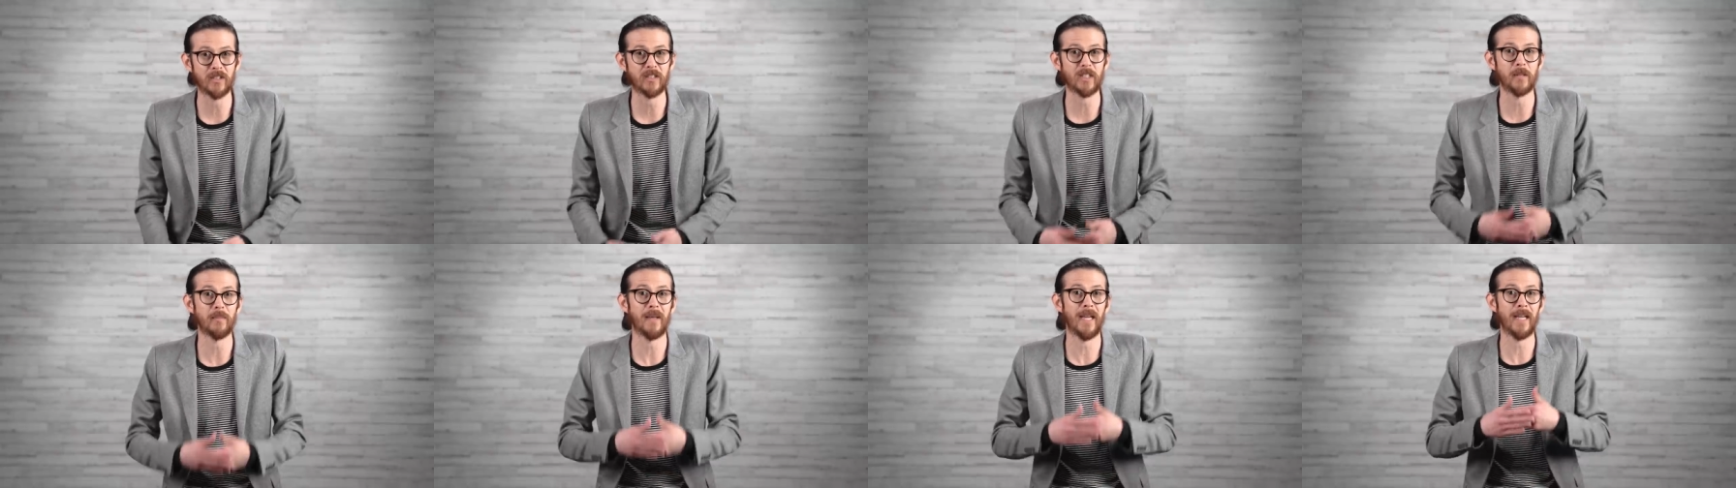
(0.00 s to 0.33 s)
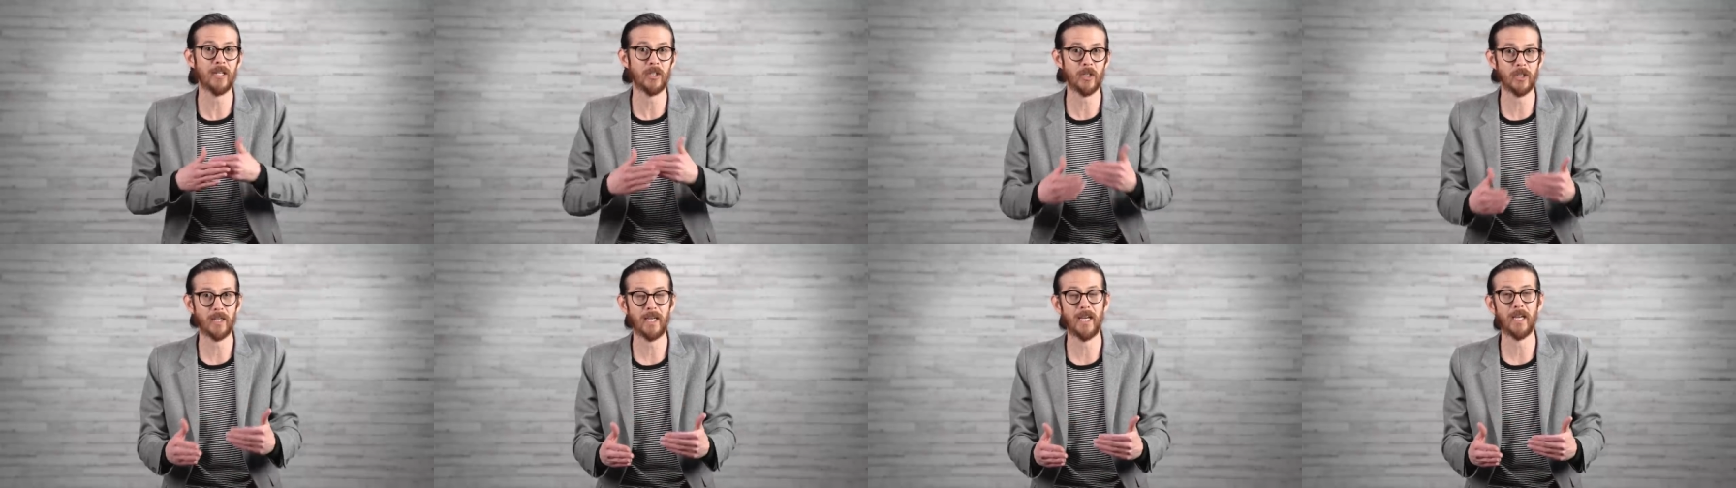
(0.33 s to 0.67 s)
some
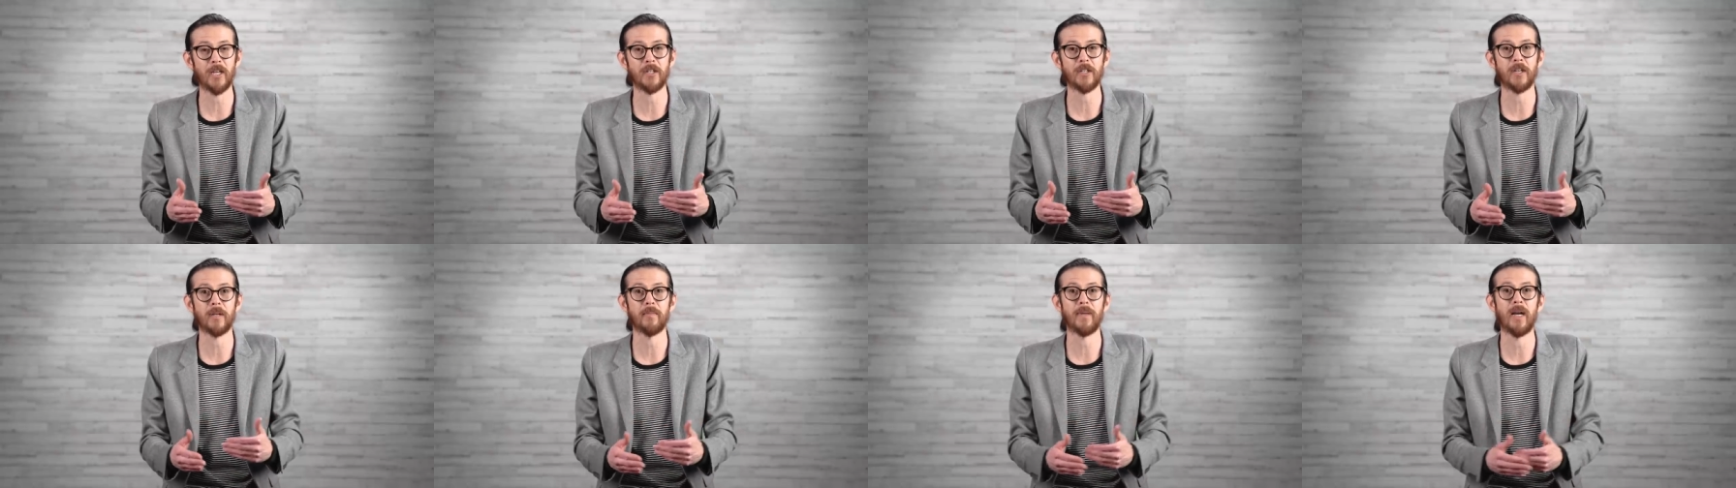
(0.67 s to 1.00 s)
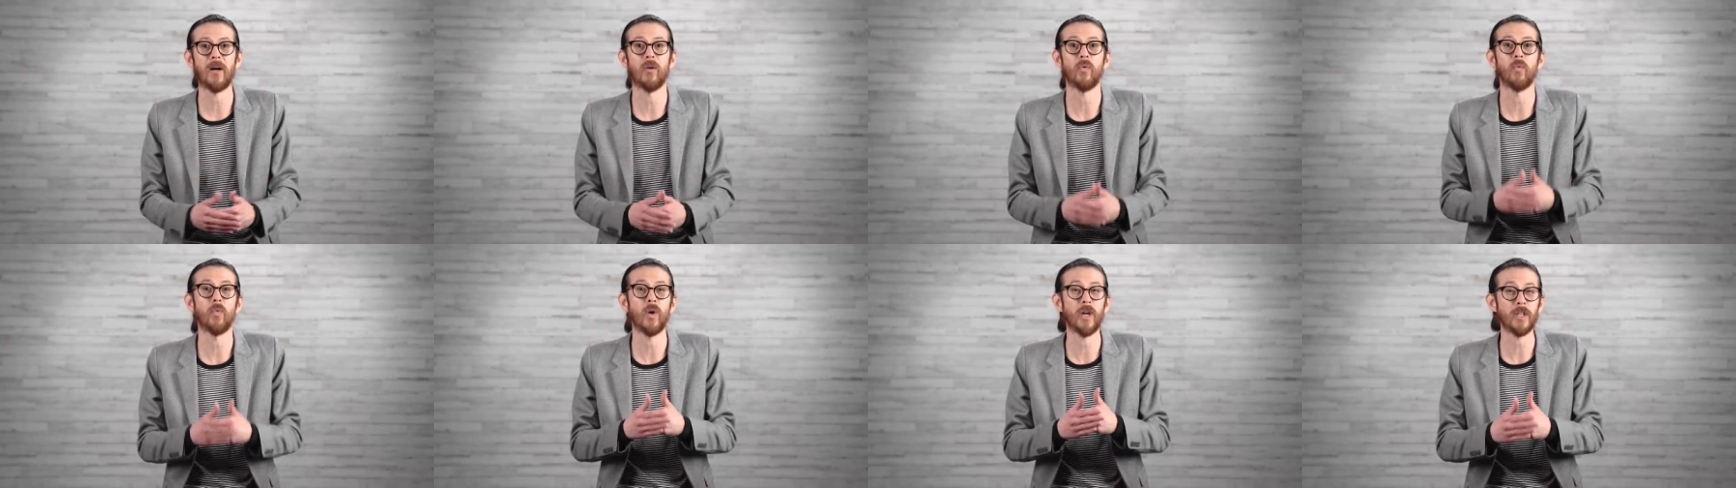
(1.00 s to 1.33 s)
education
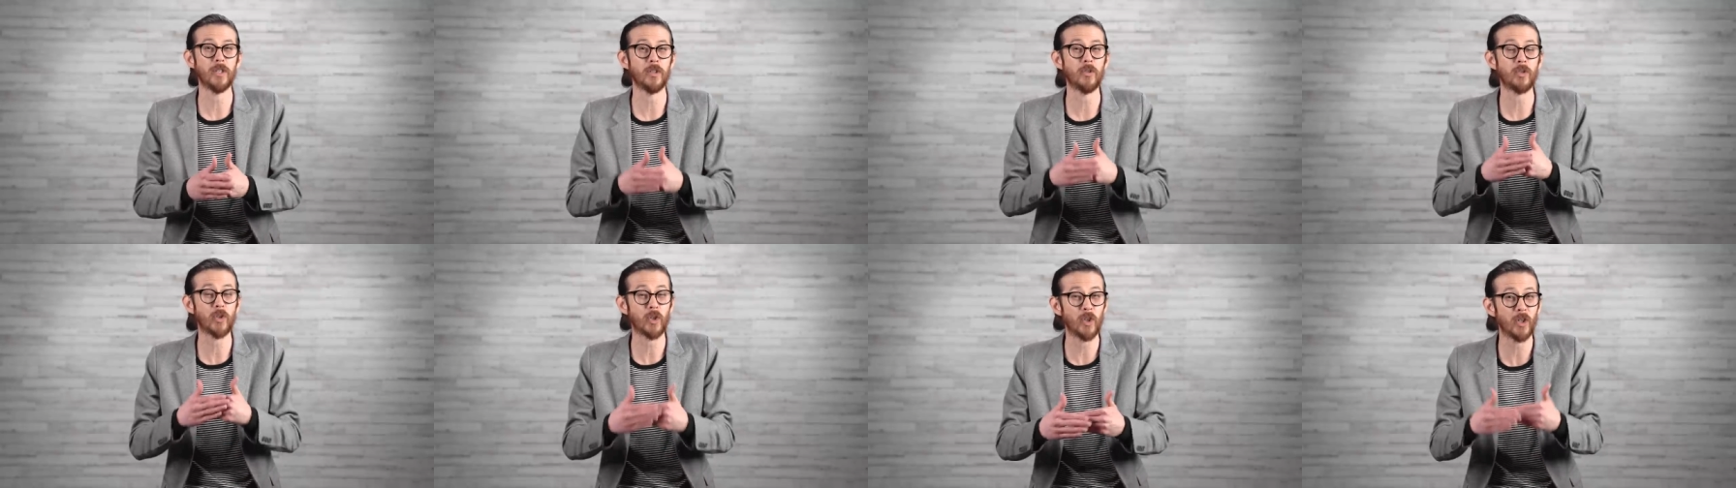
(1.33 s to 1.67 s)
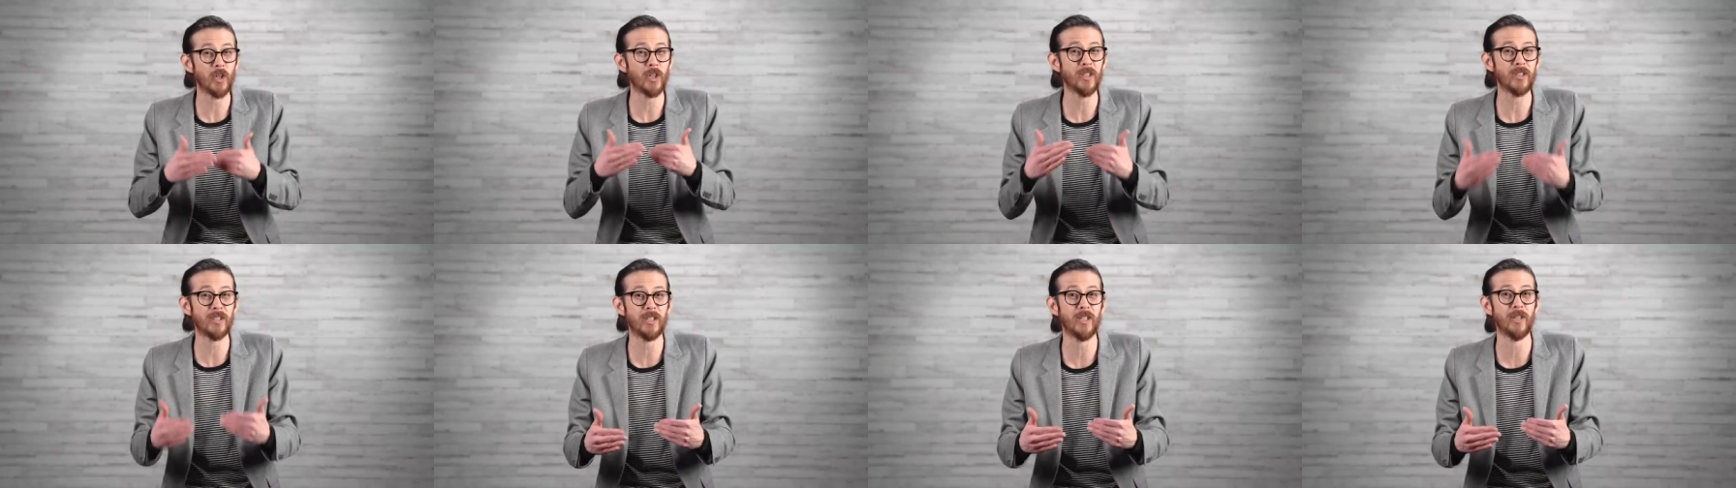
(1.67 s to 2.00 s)
about what you
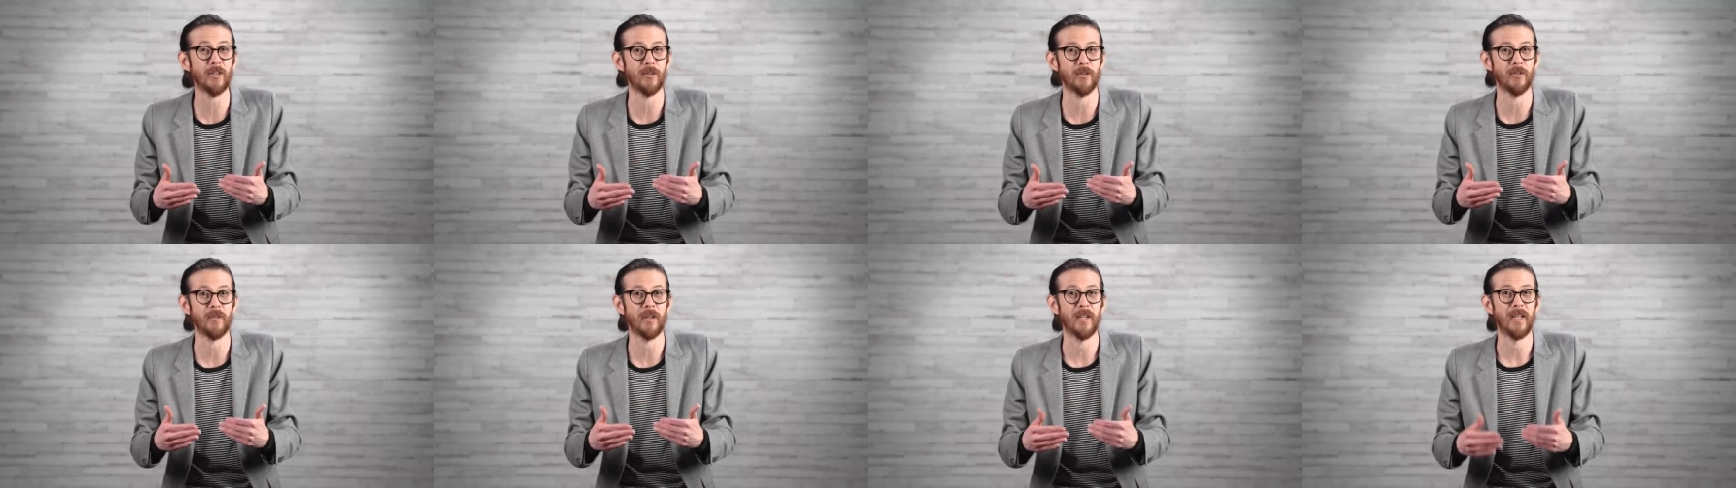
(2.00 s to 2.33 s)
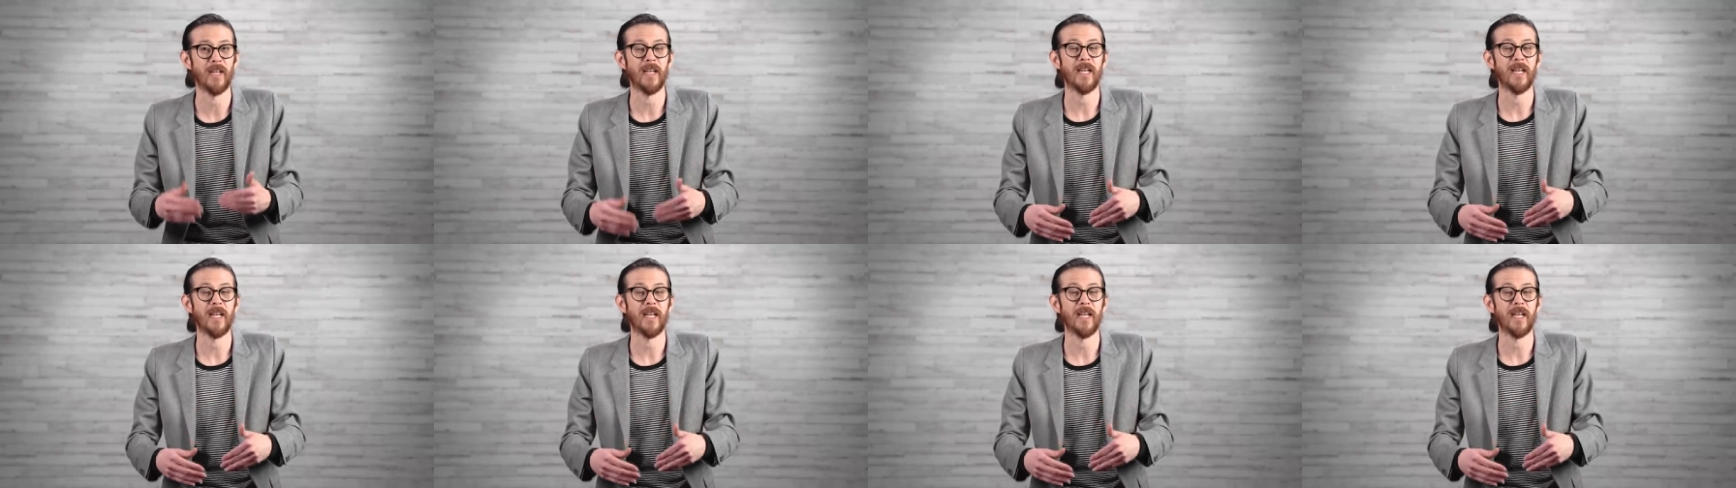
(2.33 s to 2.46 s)
could do